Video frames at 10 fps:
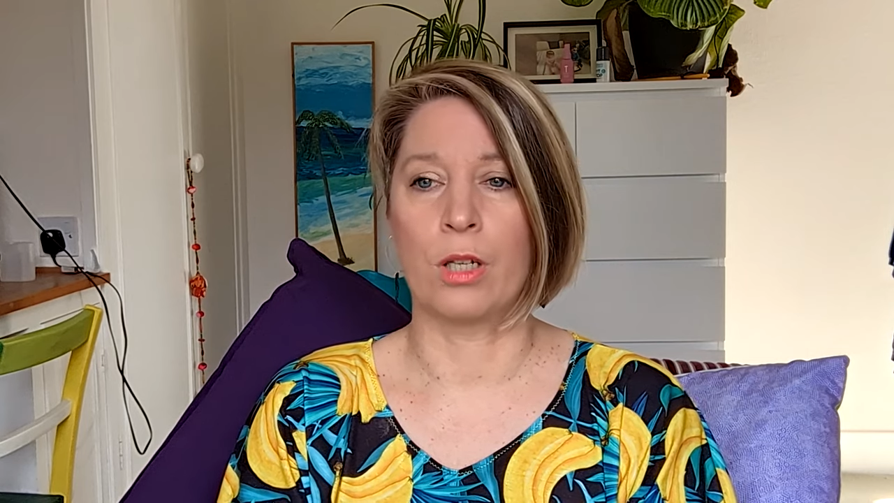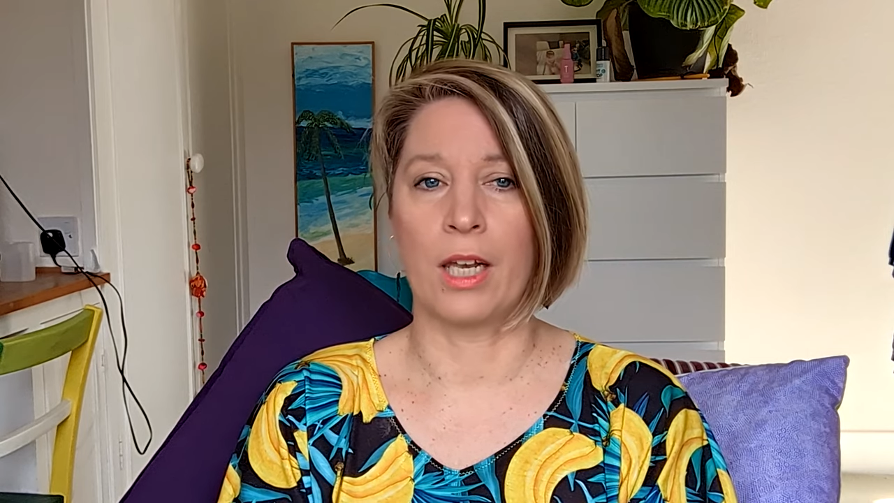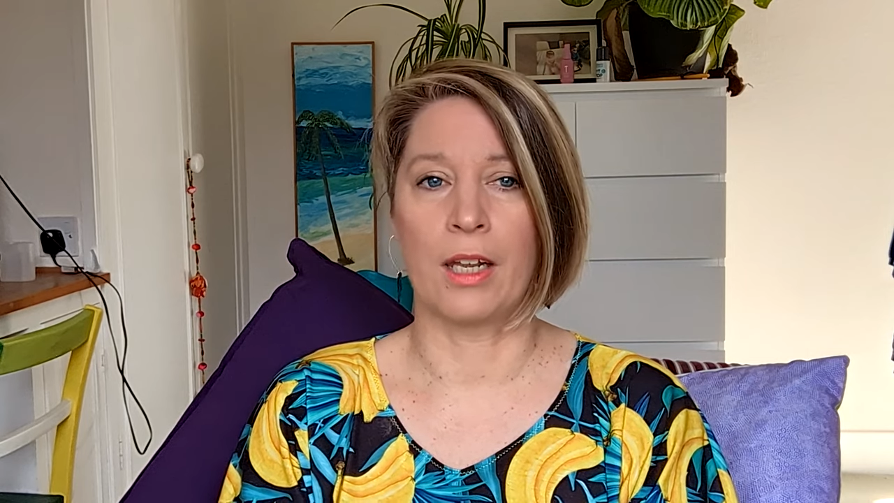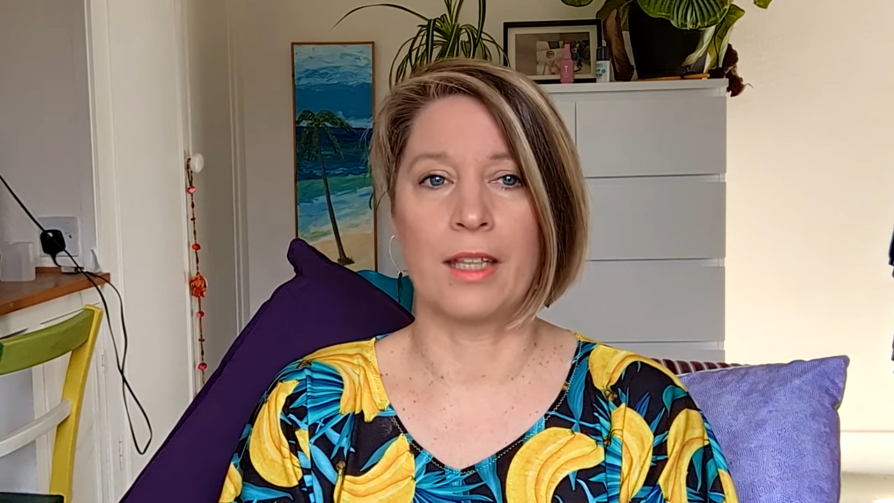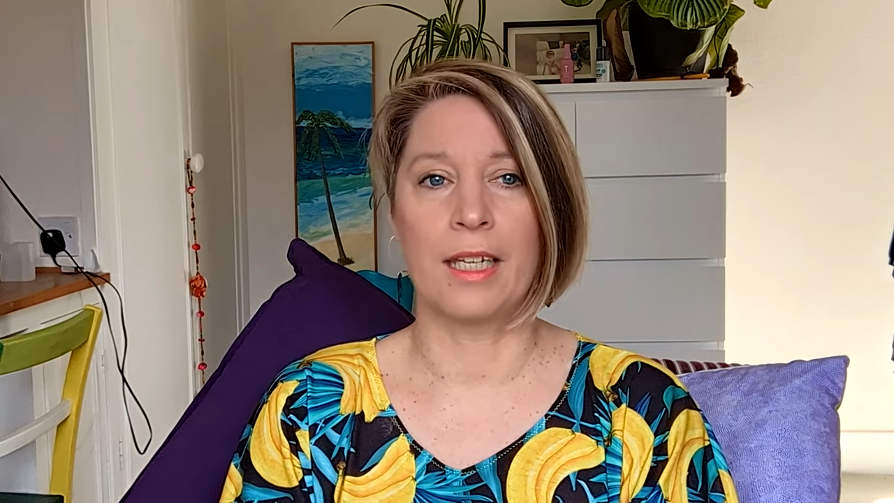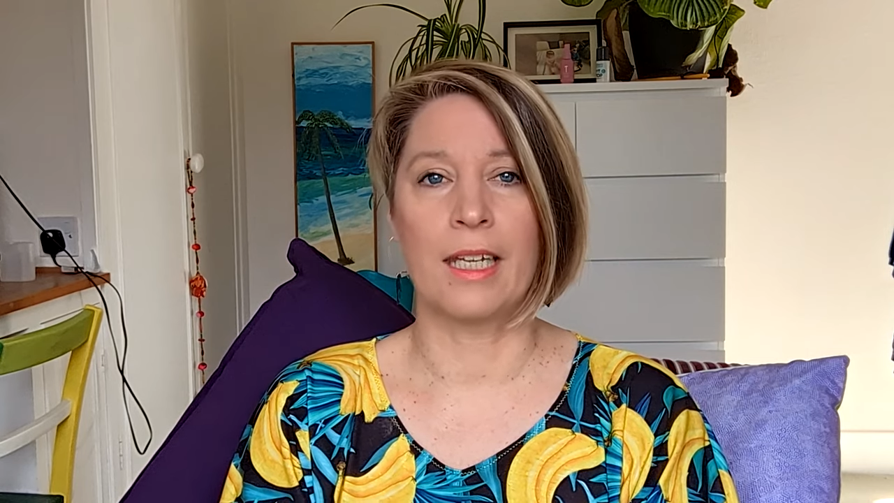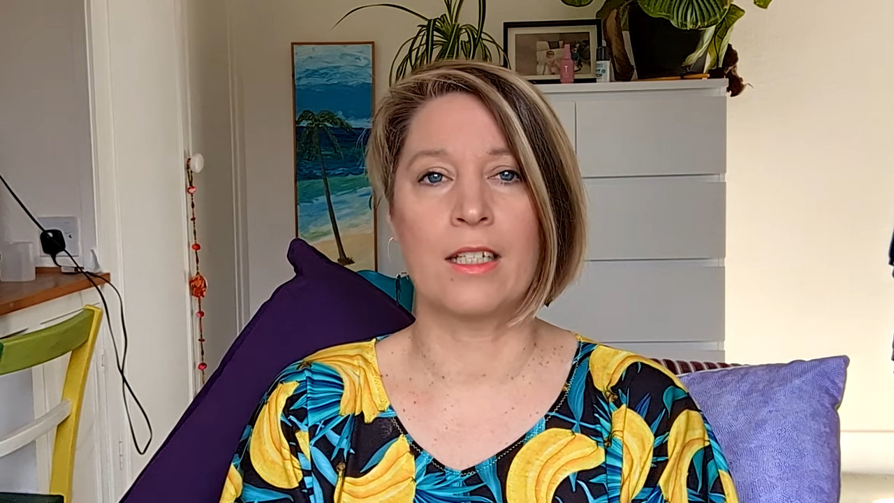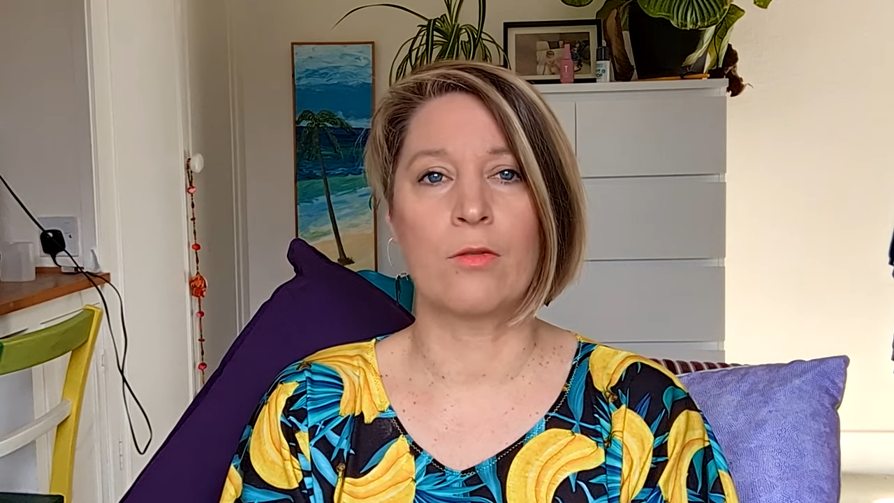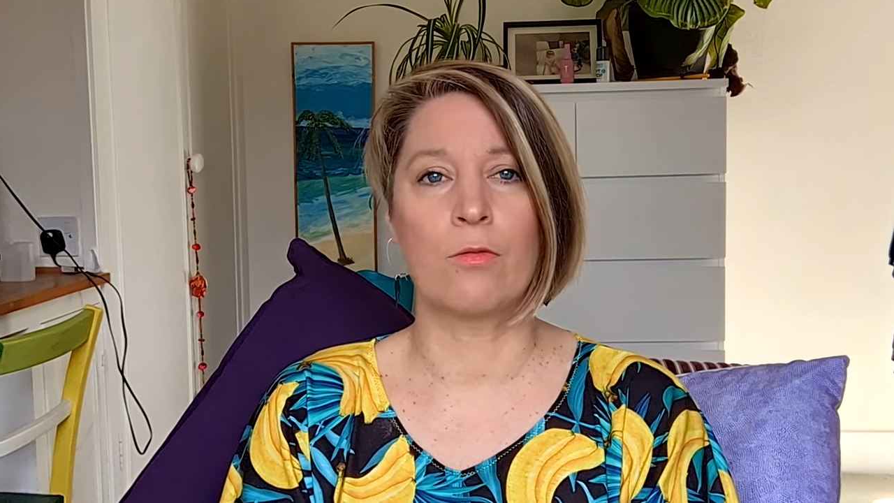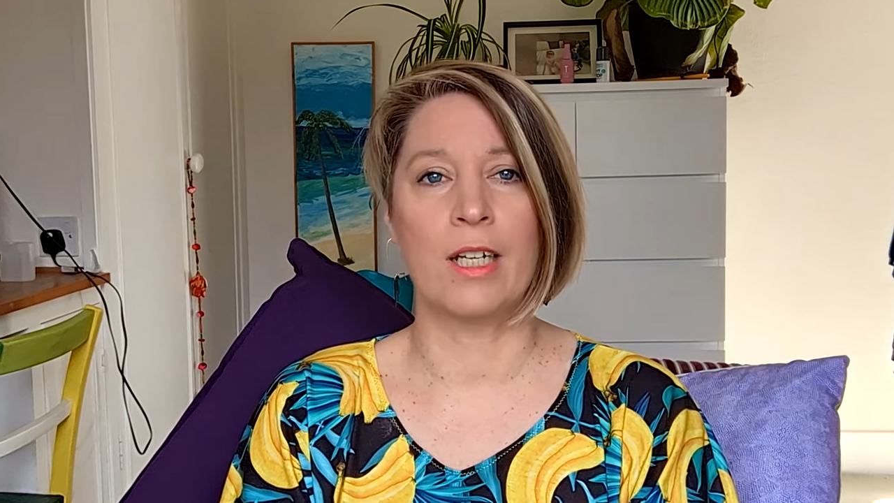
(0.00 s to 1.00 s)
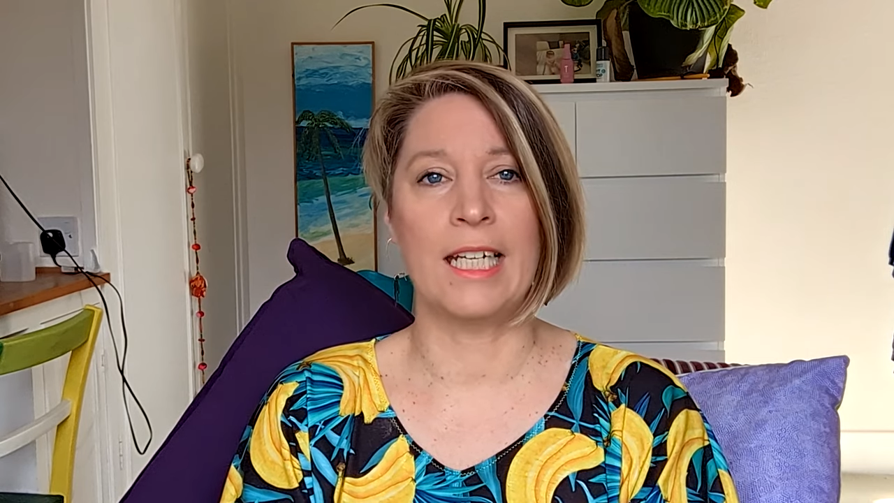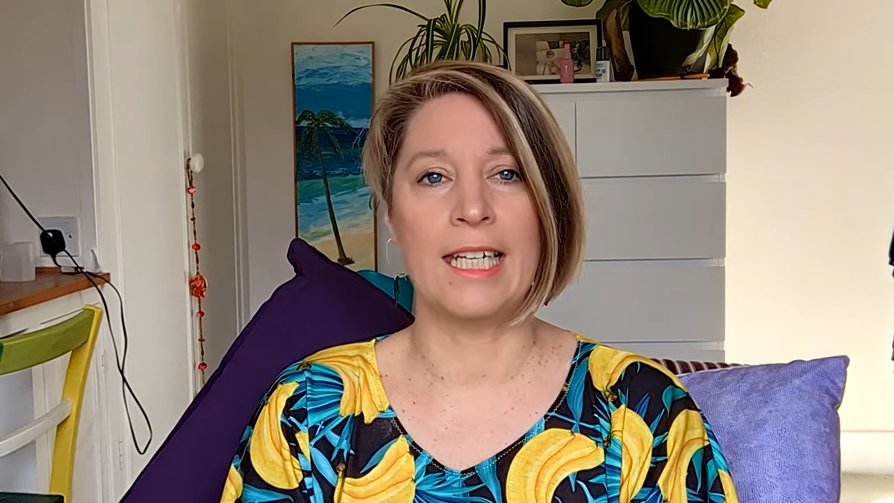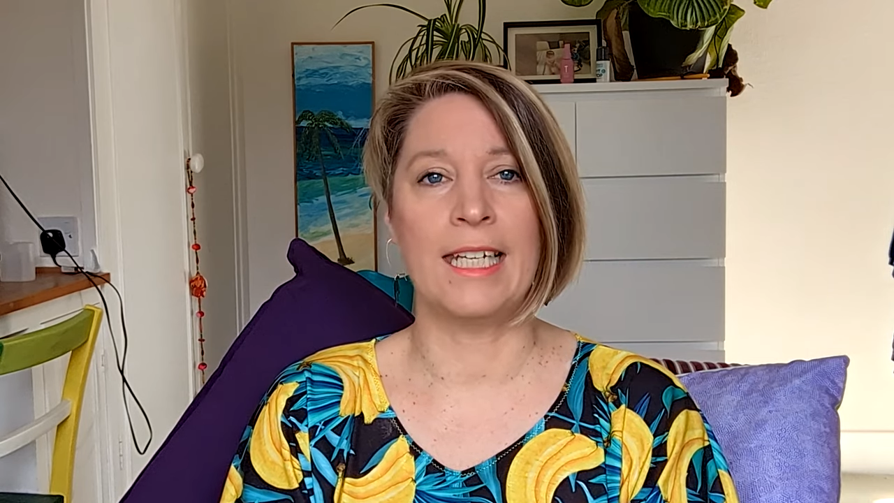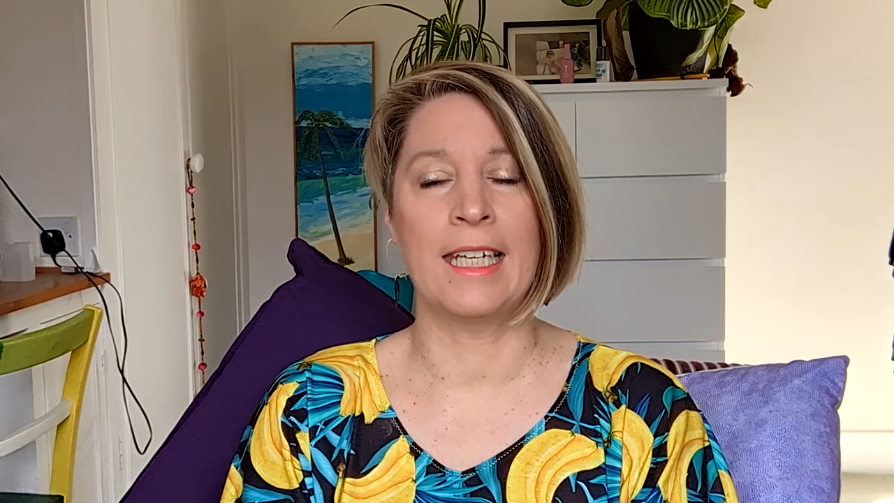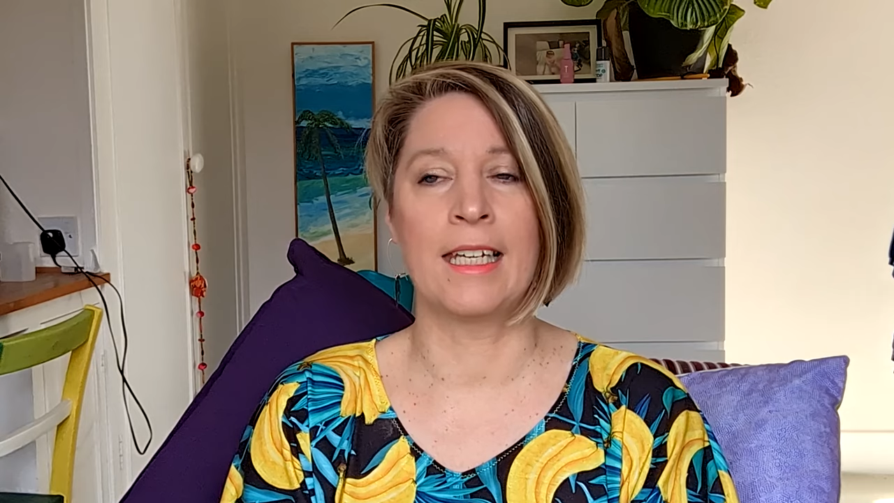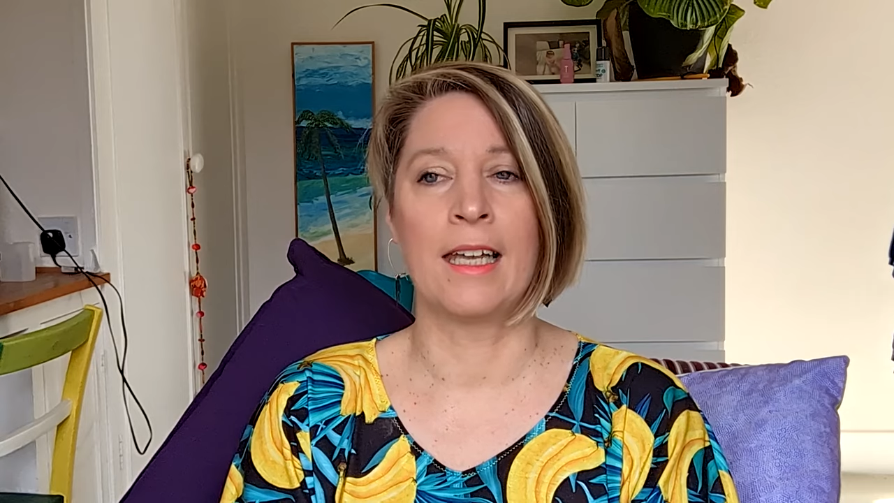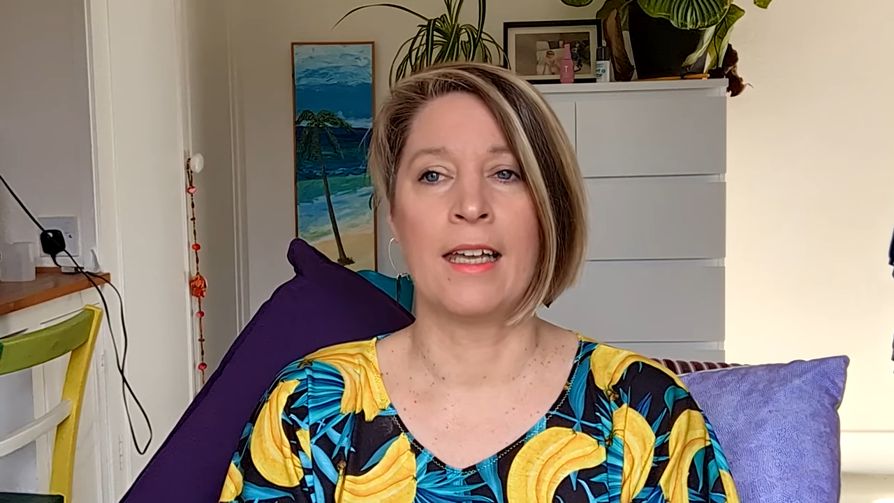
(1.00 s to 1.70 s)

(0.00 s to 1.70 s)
And I think it's a really